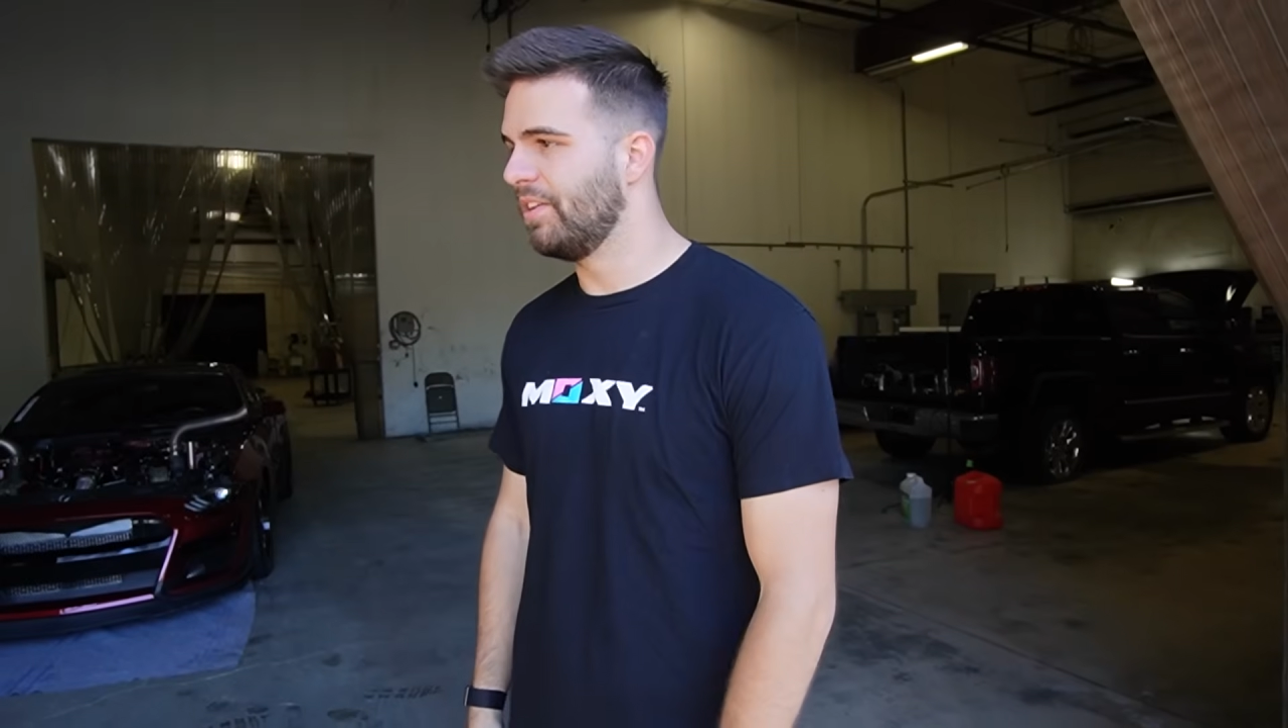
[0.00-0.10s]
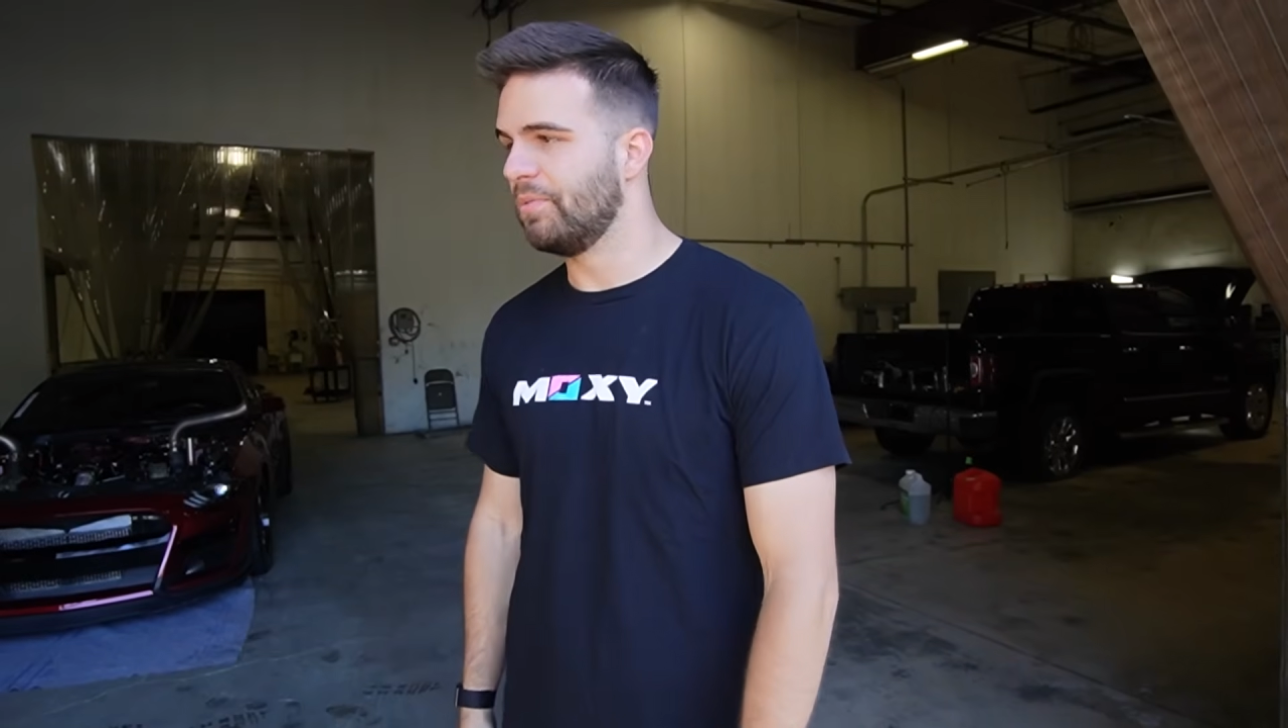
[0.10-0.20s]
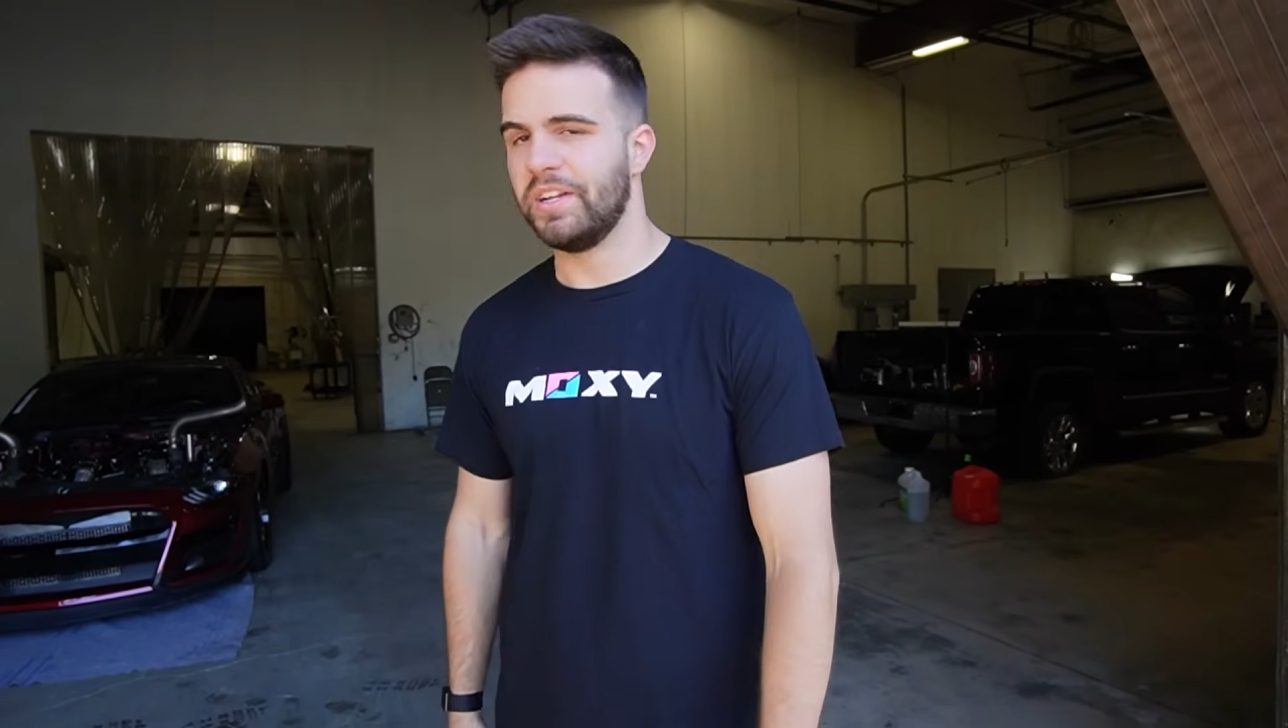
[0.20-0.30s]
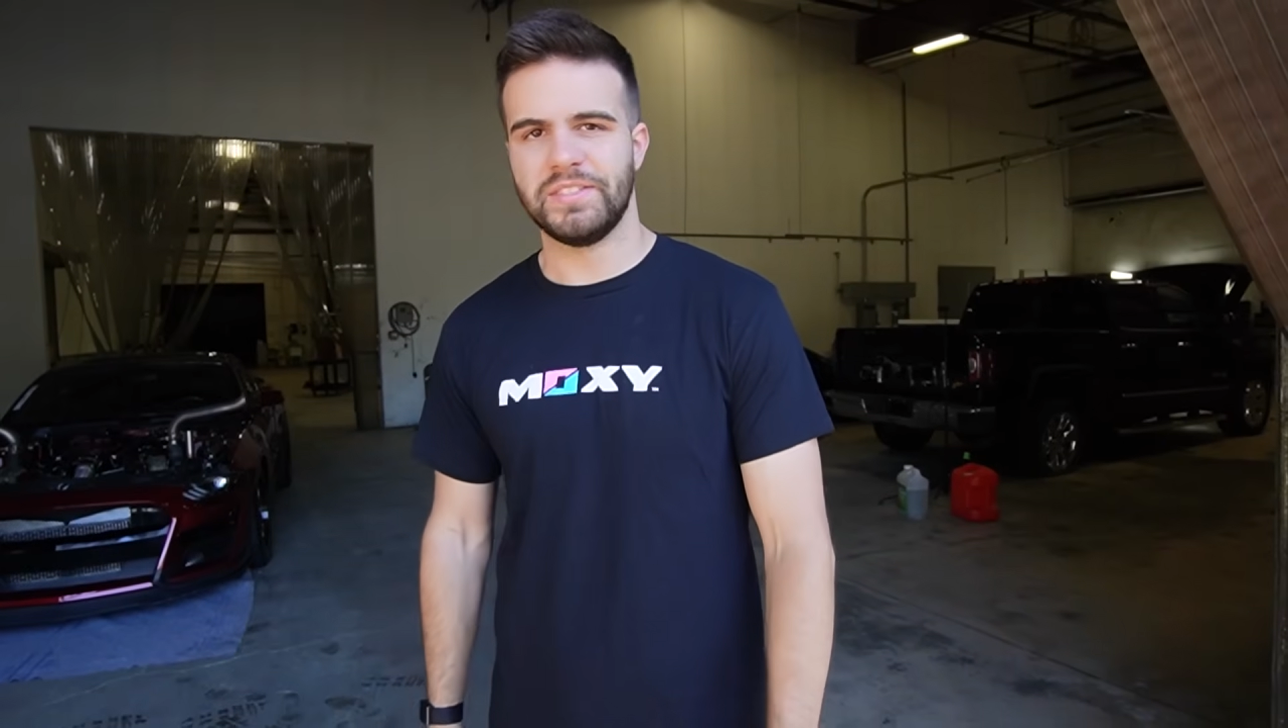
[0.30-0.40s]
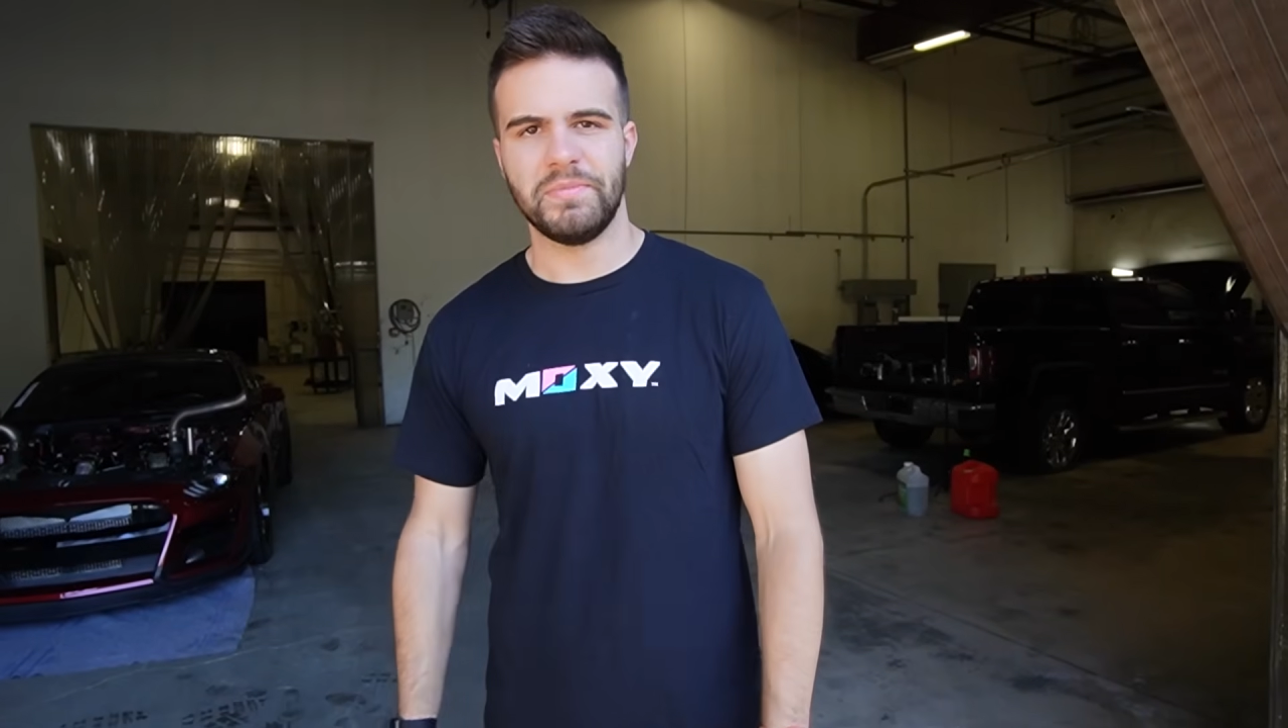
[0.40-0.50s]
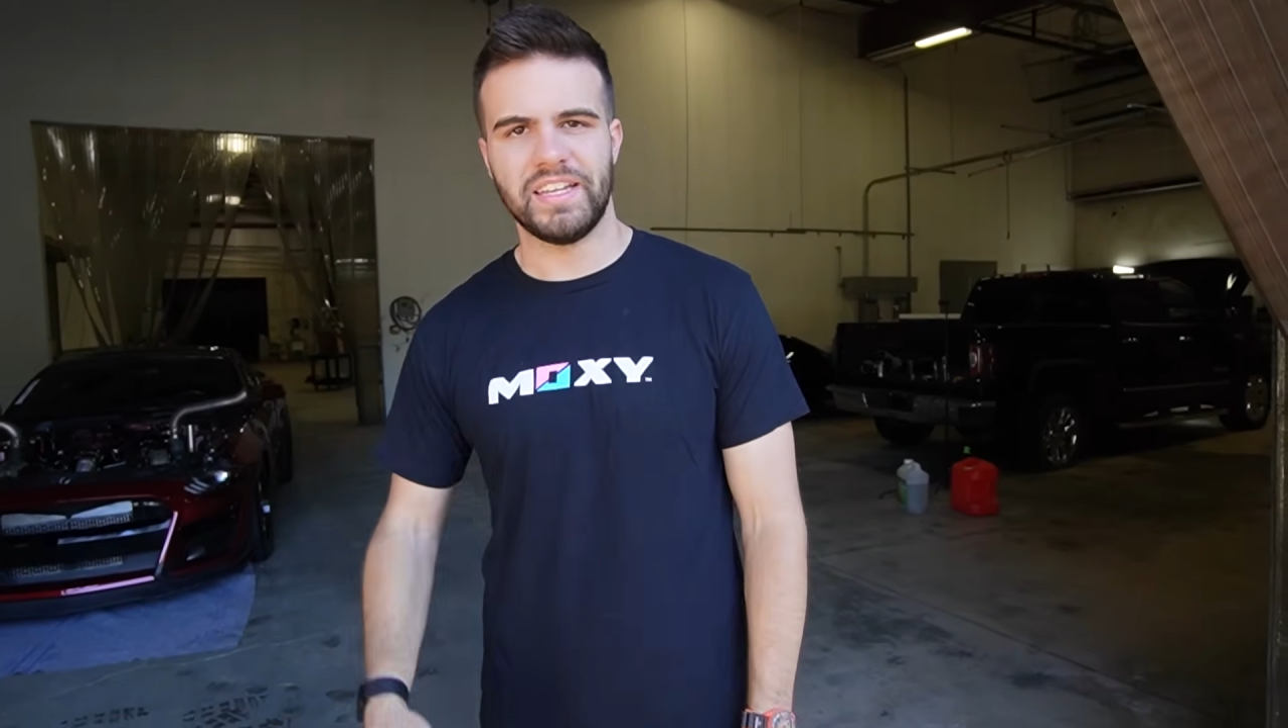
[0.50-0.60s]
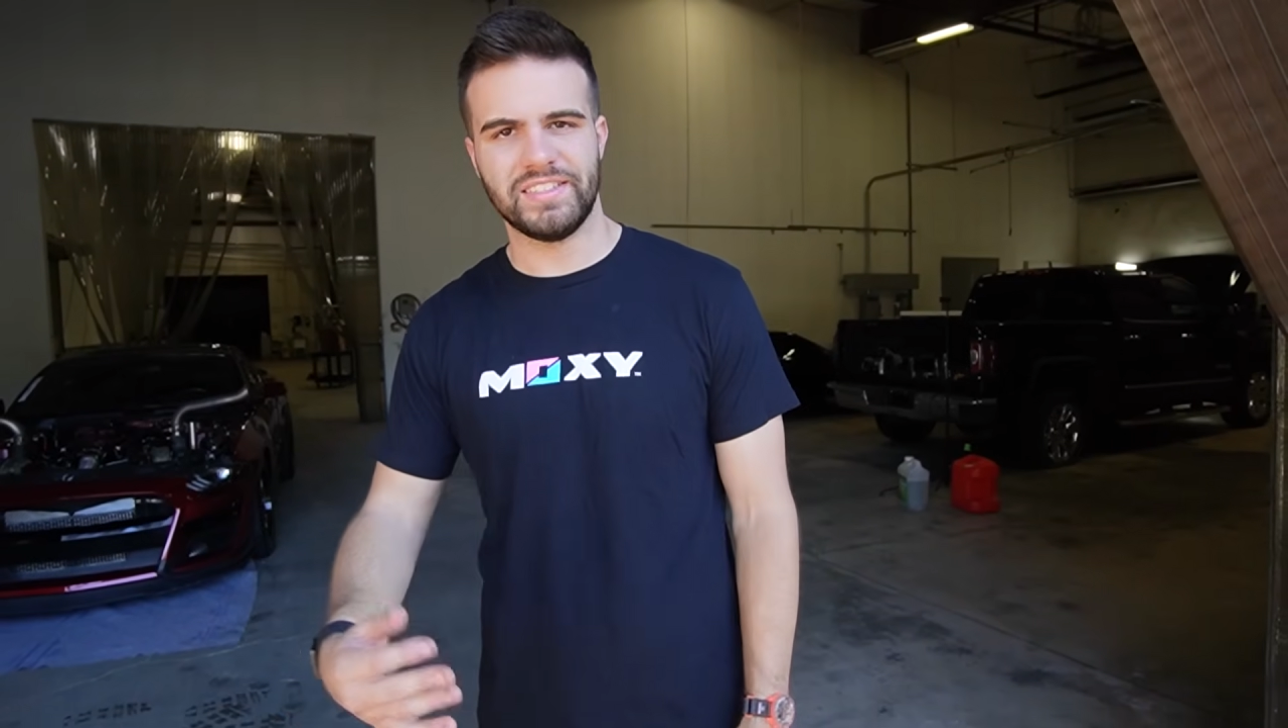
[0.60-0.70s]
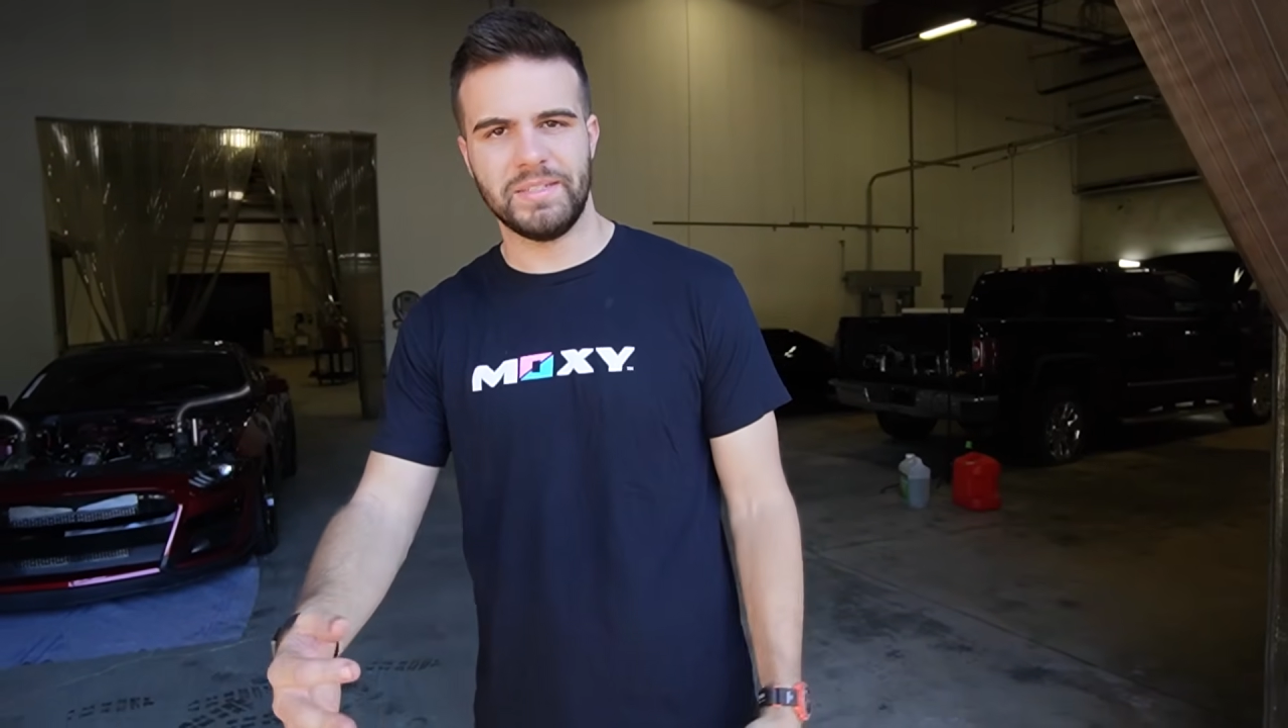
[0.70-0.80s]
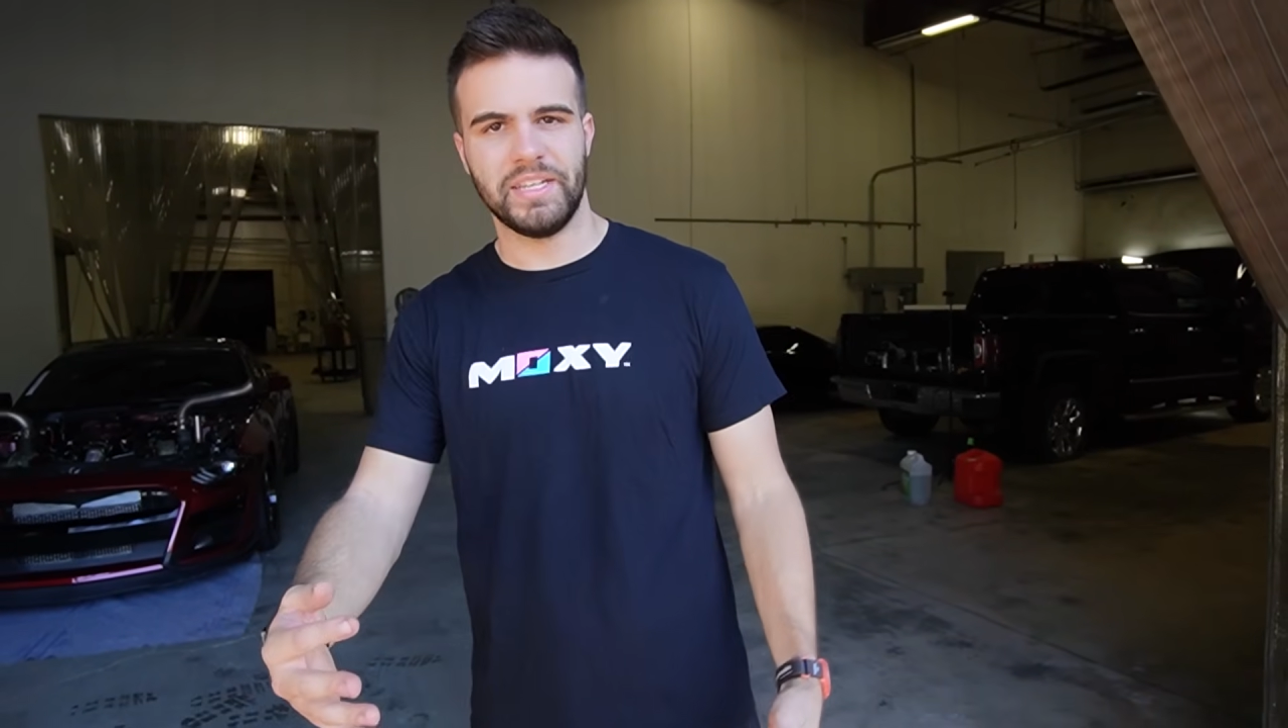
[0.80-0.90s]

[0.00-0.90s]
don't want it to make it seem